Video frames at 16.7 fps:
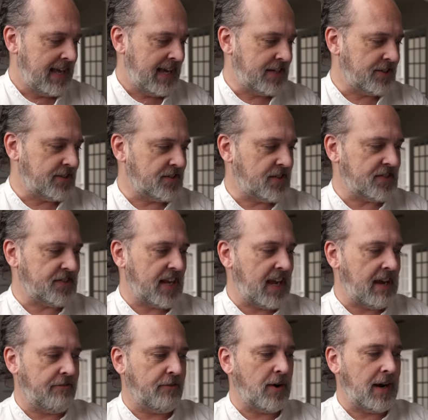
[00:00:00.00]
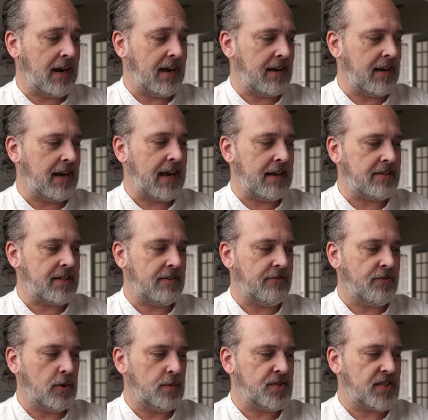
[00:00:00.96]
It just says, FYI, at
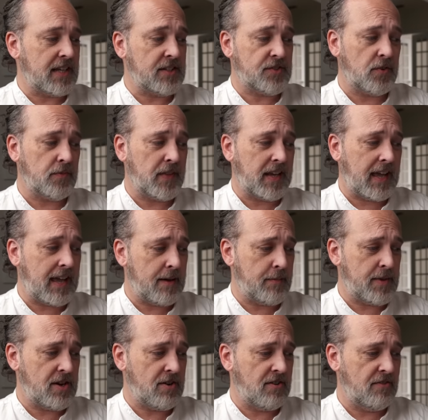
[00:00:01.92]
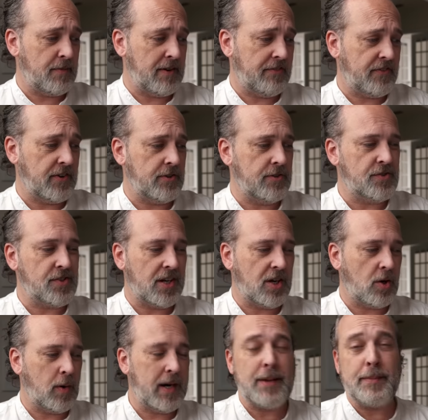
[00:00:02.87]
Ted Forbes, thanks for the cameo of my photos
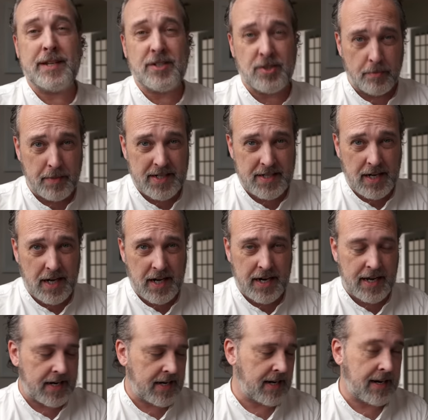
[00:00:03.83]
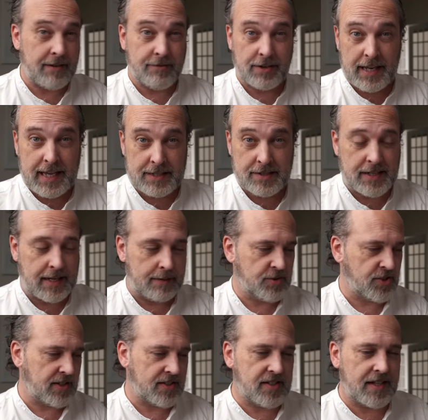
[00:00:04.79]
and equating me to Madonna. I didn't have a last name,
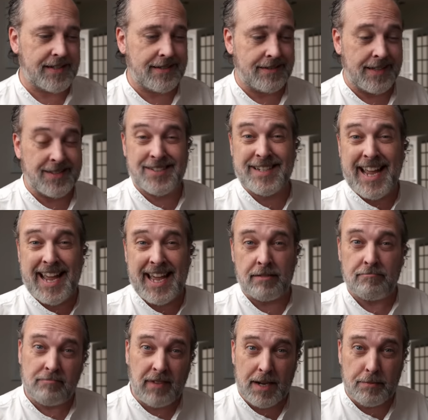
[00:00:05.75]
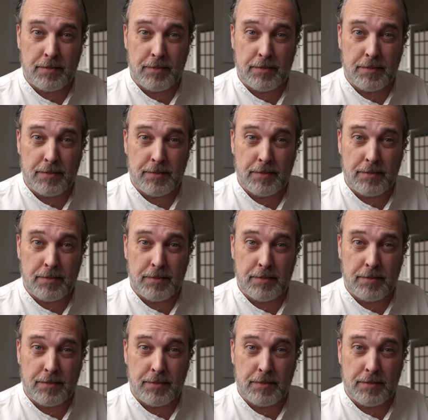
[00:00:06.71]
so I said, it's Dan, like